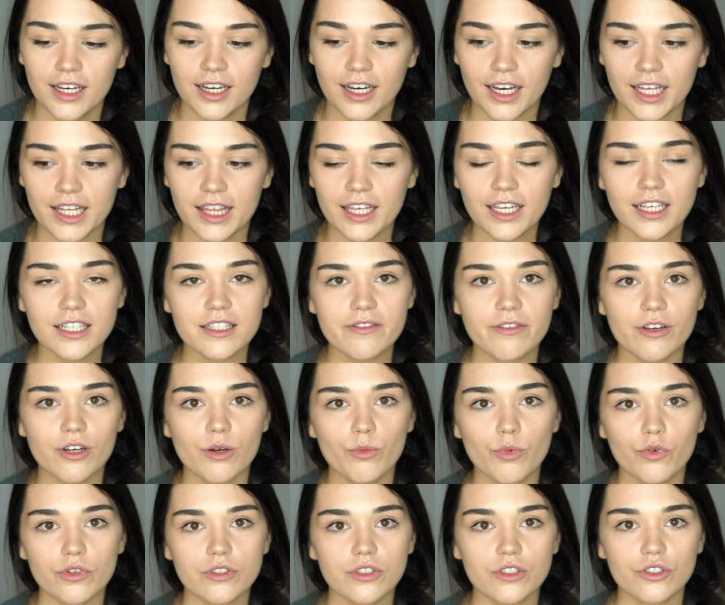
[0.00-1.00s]
I think it's very
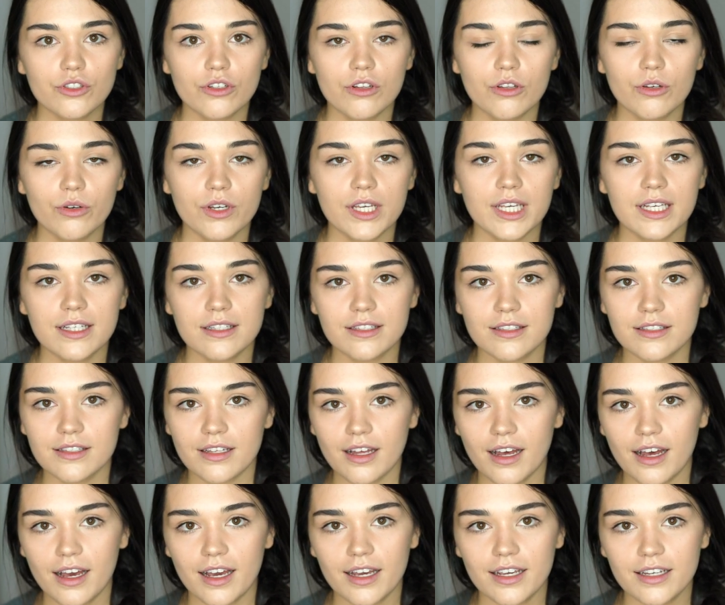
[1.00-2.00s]
important to look
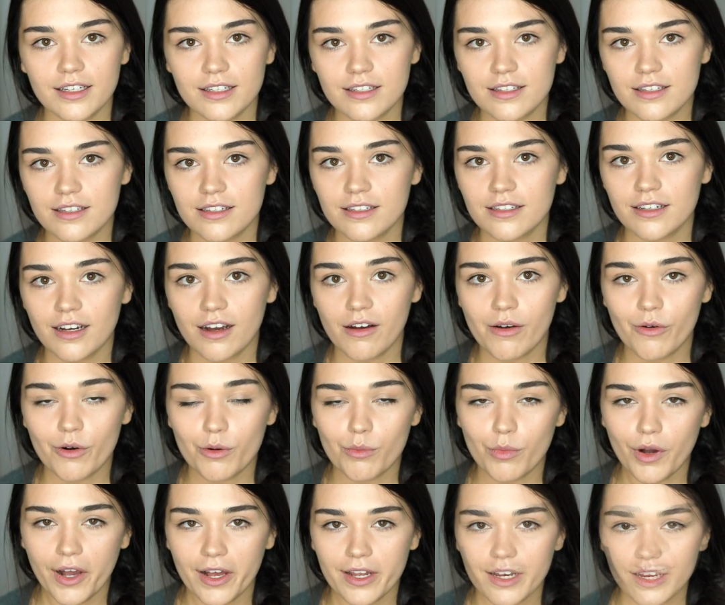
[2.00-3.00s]
inside our
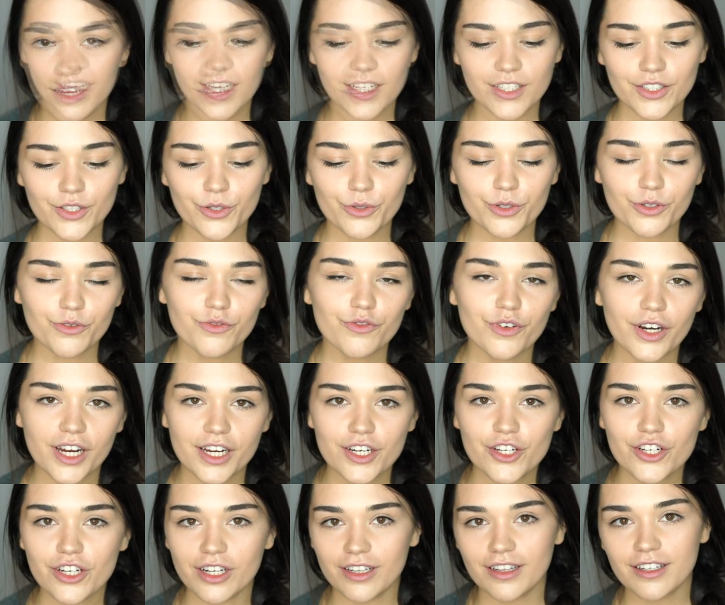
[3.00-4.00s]
body to
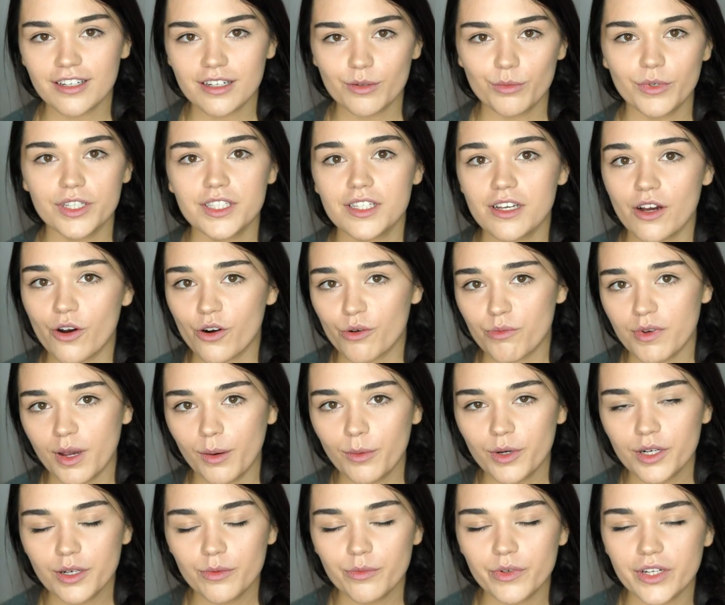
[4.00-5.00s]
refresh a little bit our
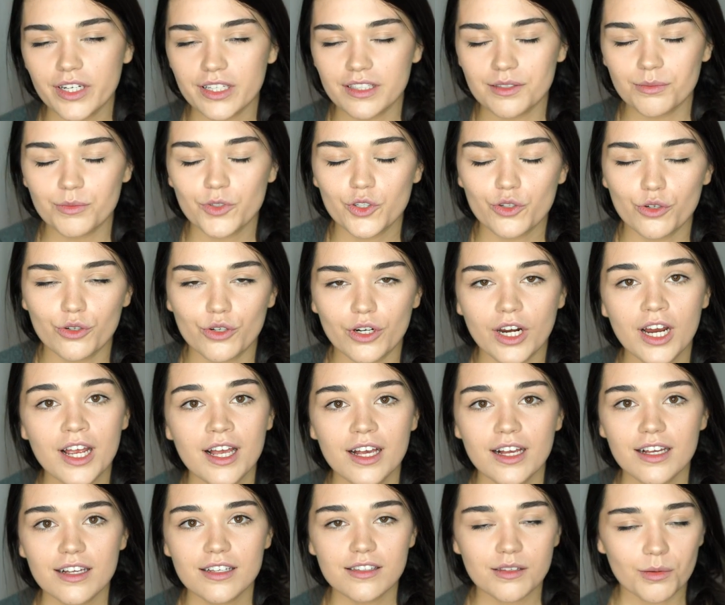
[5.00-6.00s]
memory, because I'm sure
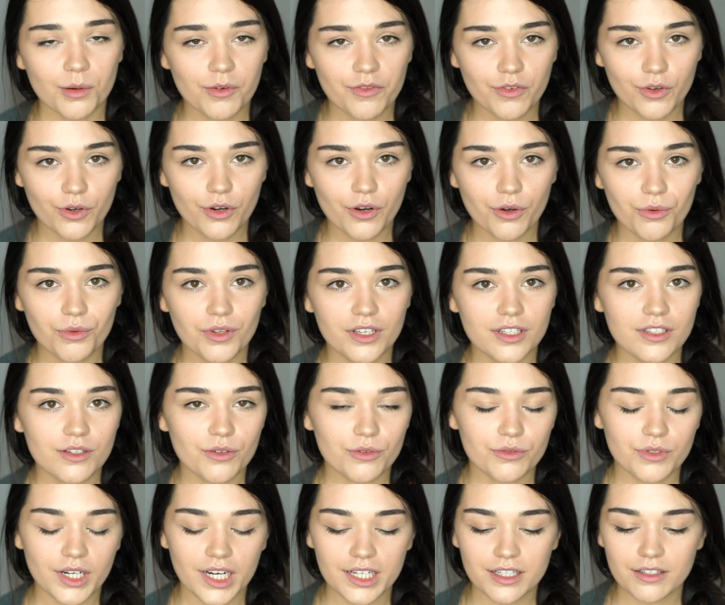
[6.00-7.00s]
some of you know this
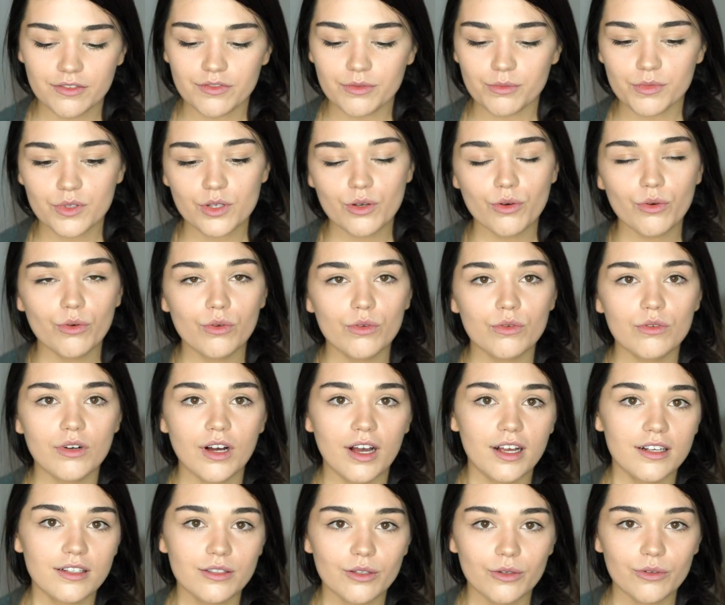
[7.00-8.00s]
already from school,
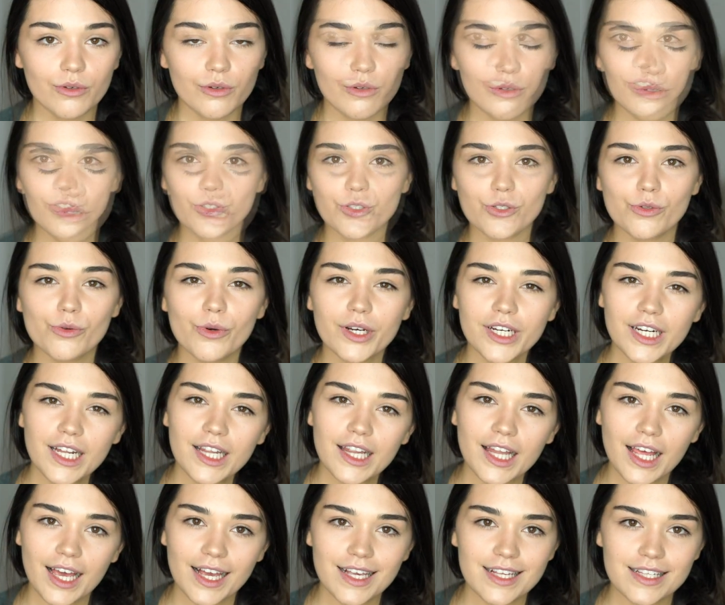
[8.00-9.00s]
high school. To
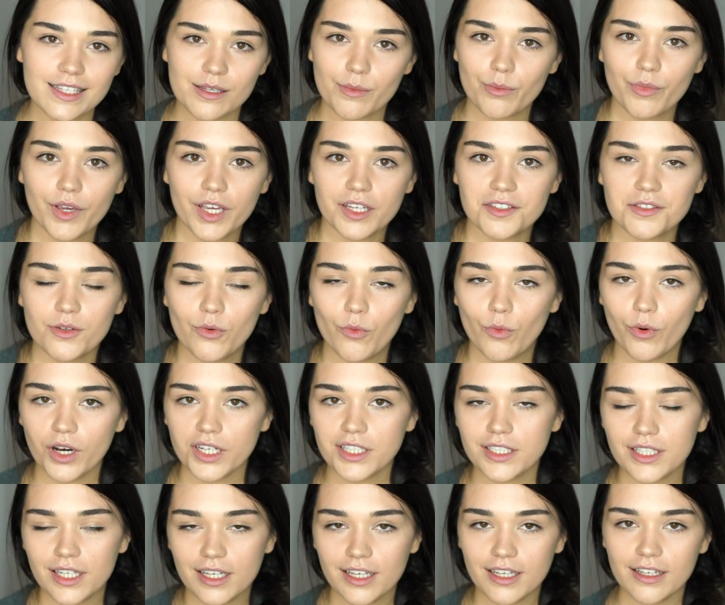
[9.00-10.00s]
analyze a bit
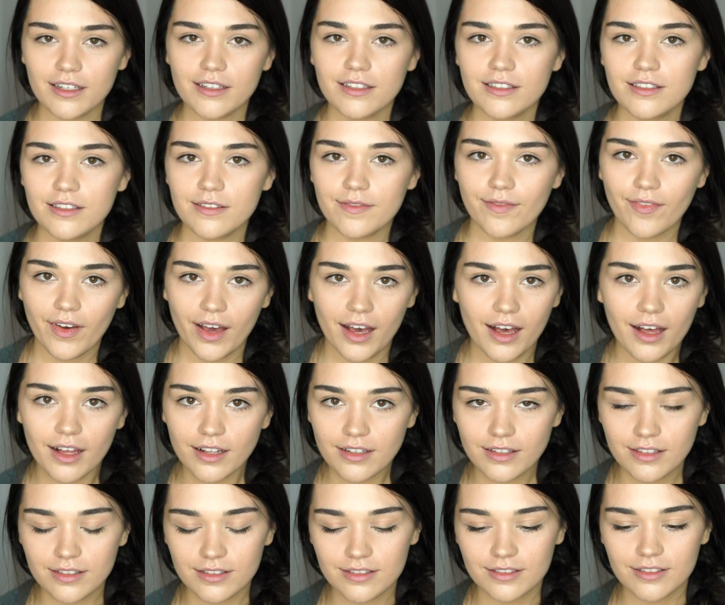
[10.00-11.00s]
what is
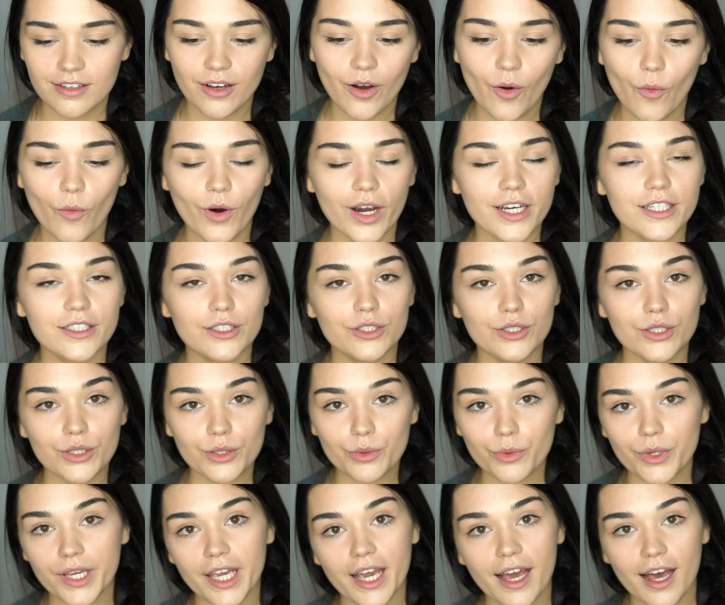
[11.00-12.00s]
fat, why
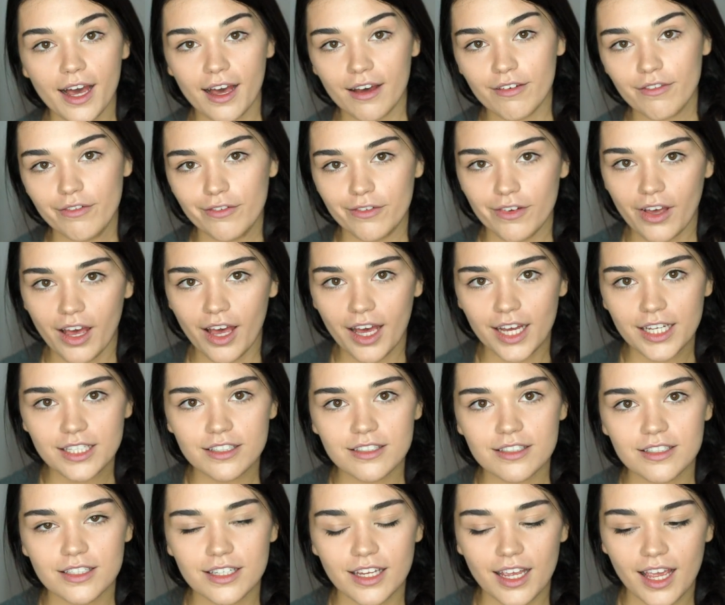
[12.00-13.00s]
do we have
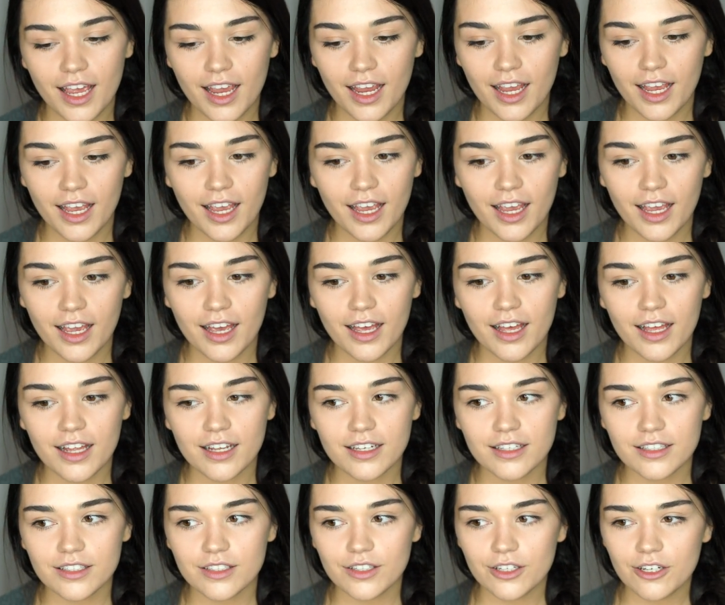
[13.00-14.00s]
fat,
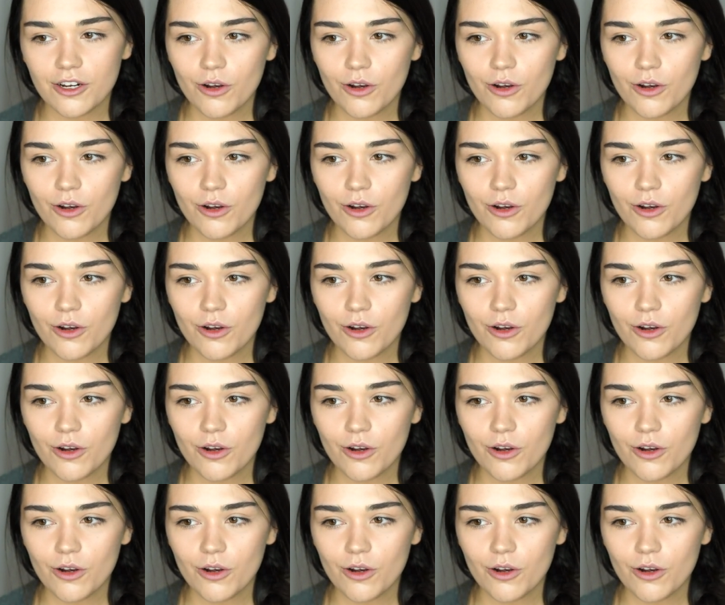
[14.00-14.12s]
and